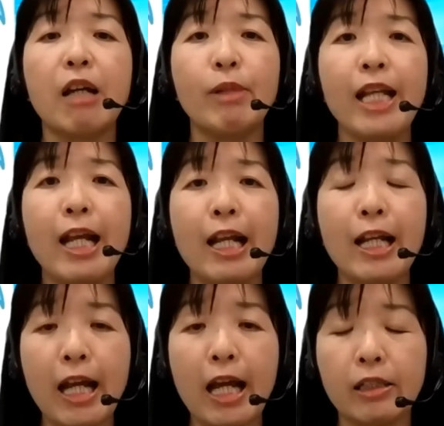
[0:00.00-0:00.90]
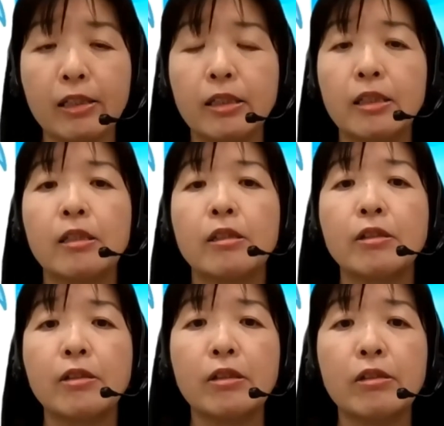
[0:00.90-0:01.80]
Ravi Narayanan,
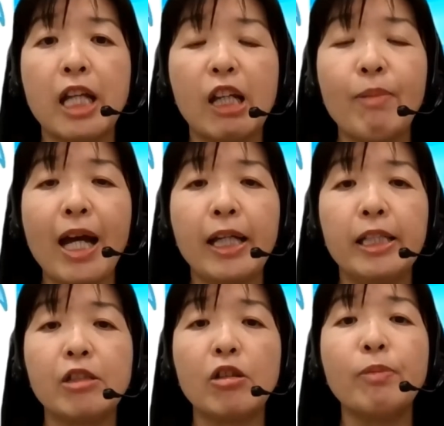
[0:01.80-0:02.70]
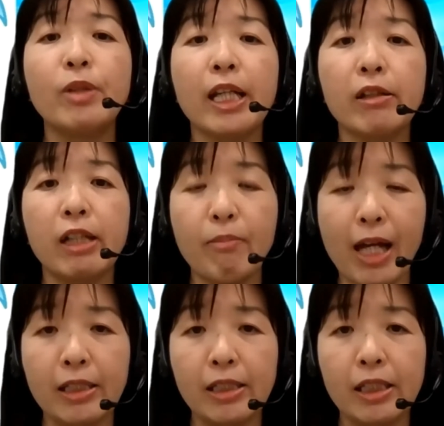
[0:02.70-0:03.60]
to deliver his opening
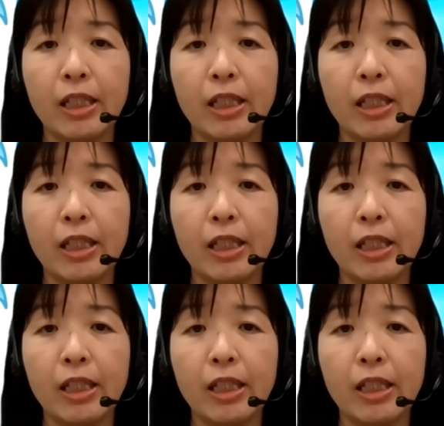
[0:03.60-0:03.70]
remarks.